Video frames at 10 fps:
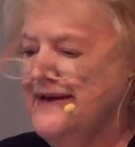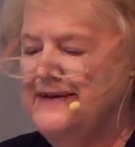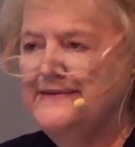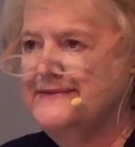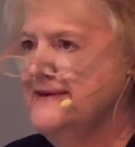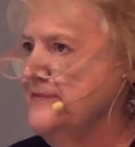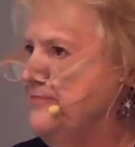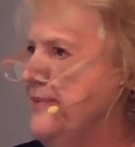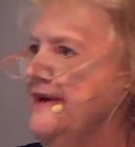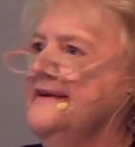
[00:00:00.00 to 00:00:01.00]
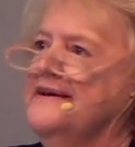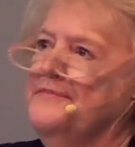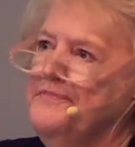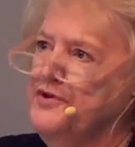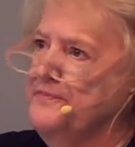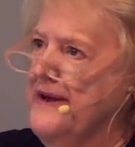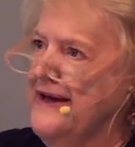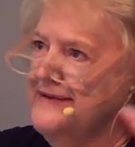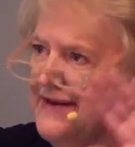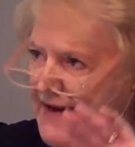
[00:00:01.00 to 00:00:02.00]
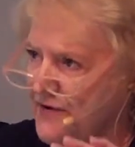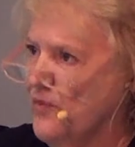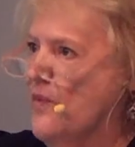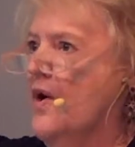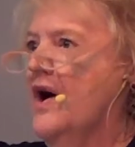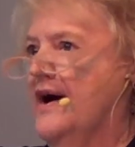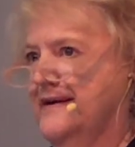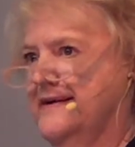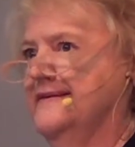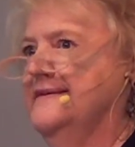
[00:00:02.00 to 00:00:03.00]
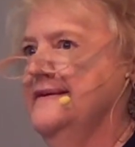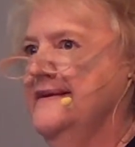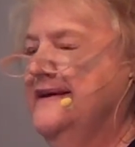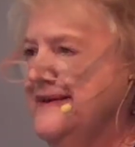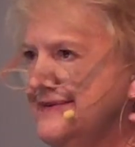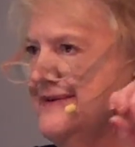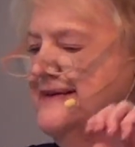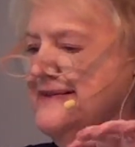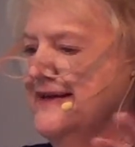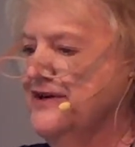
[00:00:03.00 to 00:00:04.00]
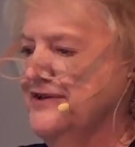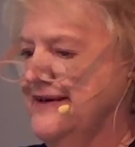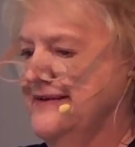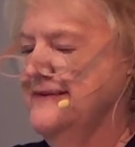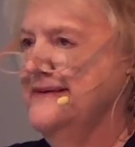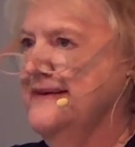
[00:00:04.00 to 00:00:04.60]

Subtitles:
he said, pick up your mat and walk. He declared it.